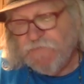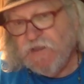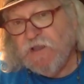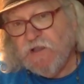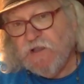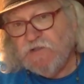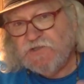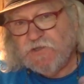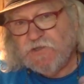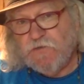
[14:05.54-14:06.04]

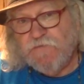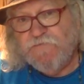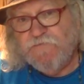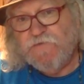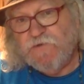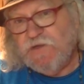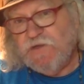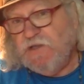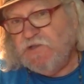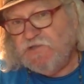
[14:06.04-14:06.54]
So
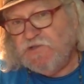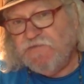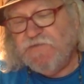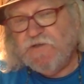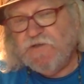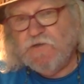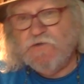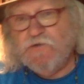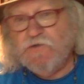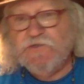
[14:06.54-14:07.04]
for each of
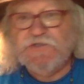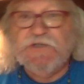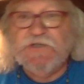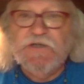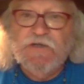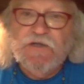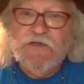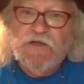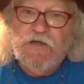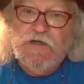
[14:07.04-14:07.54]
those,
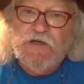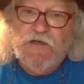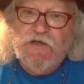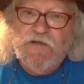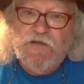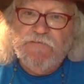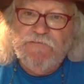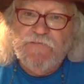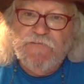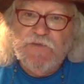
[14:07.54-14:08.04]

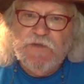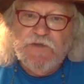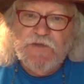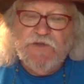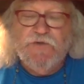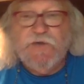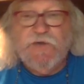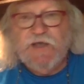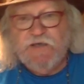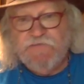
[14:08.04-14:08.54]

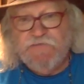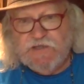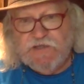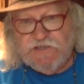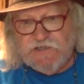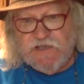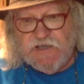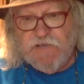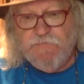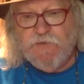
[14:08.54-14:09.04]
you have
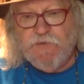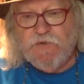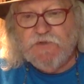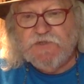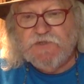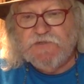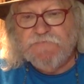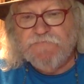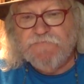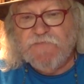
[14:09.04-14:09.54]

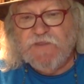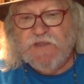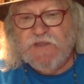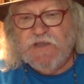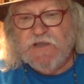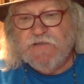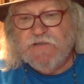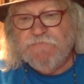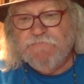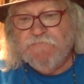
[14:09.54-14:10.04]
examples
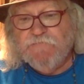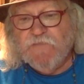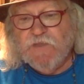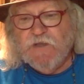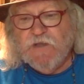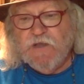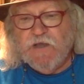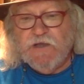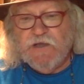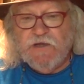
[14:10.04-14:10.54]
then,
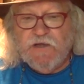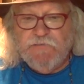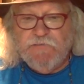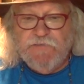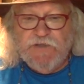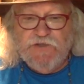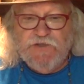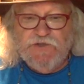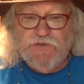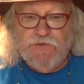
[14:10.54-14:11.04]
and I
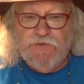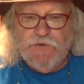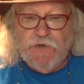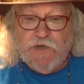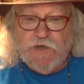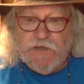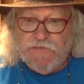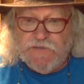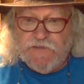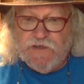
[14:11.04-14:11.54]
bid you
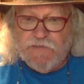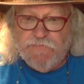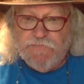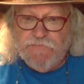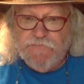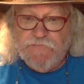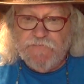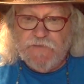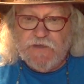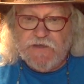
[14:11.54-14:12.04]
look at
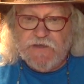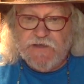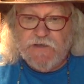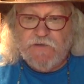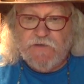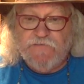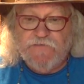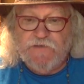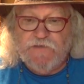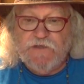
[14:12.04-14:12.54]
them
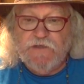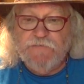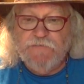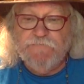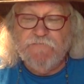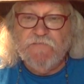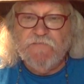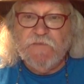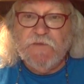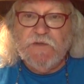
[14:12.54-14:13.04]
carefully,
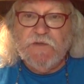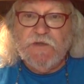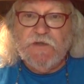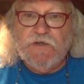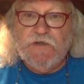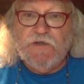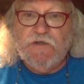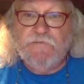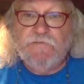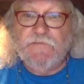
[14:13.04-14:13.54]

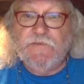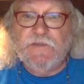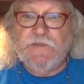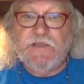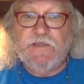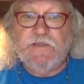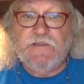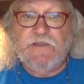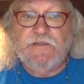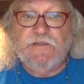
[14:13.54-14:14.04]

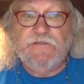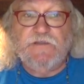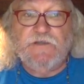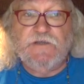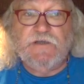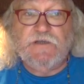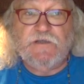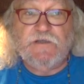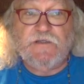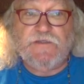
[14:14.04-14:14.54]
and then
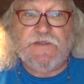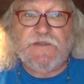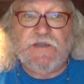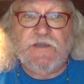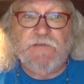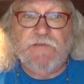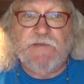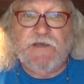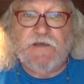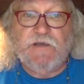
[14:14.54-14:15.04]
think
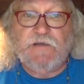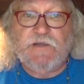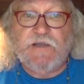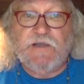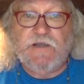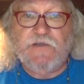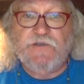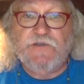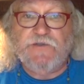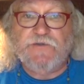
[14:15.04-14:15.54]
about
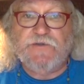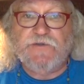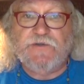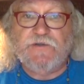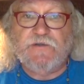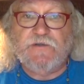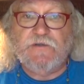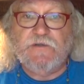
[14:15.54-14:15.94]
how you're going to